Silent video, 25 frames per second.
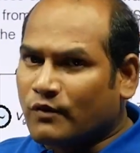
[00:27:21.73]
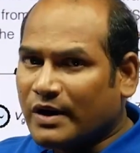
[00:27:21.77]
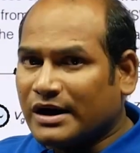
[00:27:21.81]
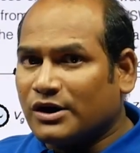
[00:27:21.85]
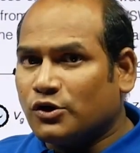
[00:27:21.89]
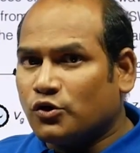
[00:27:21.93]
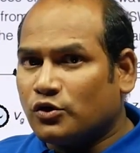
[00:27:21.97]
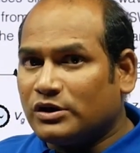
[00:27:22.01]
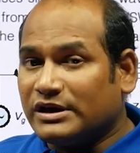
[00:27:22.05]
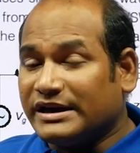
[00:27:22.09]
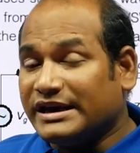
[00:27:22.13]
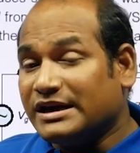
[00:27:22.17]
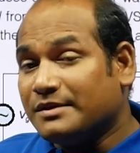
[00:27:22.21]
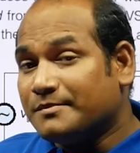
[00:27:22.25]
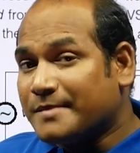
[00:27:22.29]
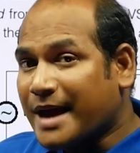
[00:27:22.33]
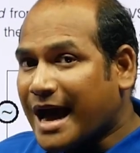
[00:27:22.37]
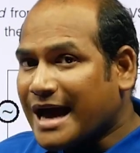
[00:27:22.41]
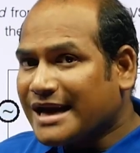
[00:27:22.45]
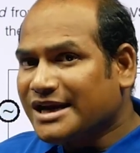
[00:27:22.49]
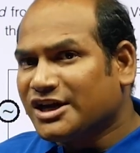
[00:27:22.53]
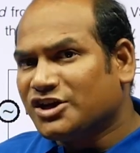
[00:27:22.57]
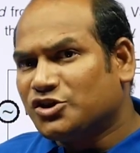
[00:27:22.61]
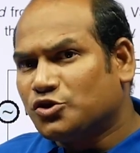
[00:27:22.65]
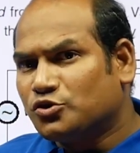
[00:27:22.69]
1 only in
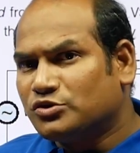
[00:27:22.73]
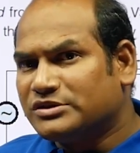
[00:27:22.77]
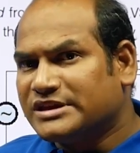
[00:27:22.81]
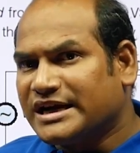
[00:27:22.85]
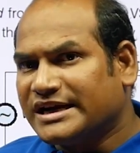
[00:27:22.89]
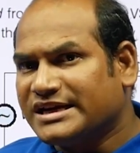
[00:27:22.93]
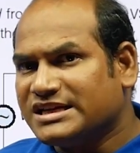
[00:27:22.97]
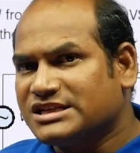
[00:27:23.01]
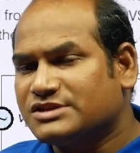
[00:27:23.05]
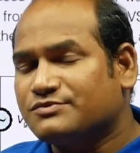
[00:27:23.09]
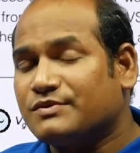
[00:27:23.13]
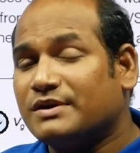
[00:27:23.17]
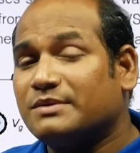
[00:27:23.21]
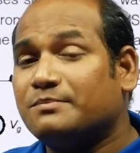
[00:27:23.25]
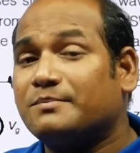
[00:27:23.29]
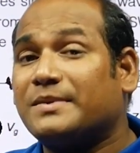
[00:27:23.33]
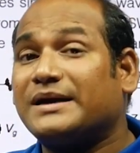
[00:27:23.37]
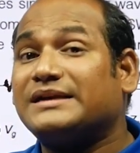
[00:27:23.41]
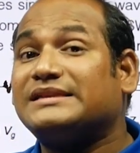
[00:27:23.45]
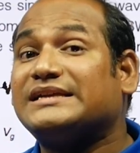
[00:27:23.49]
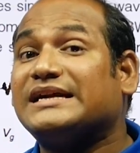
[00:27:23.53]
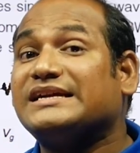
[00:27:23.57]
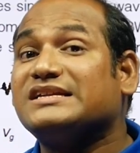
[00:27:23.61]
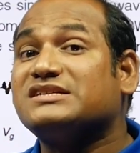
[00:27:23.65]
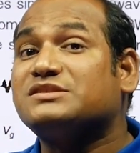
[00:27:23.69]
magnitude that is 1
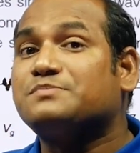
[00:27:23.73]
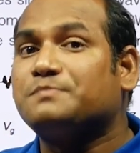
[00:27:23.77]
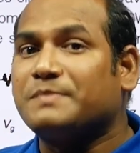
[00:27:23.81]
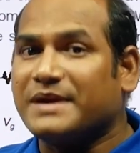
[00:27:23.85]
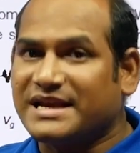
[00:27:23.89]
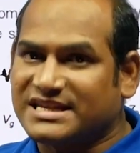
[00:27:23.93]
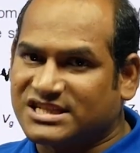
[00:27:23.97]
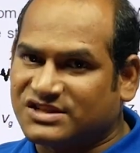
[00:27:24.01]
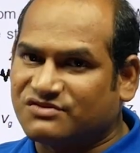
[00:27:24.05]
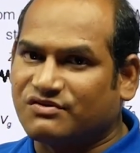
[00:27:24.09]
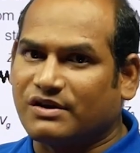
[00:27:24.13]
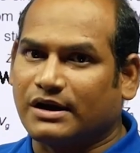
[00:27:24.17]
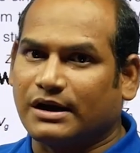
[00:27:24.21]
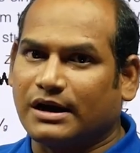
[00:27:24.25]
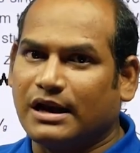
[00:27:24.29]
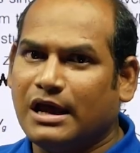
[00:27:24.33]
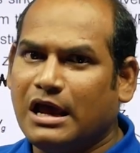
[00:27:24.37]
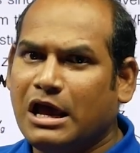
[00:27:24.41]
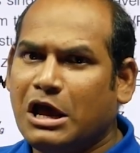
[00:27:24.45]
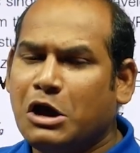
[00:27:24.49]
but that is plus 1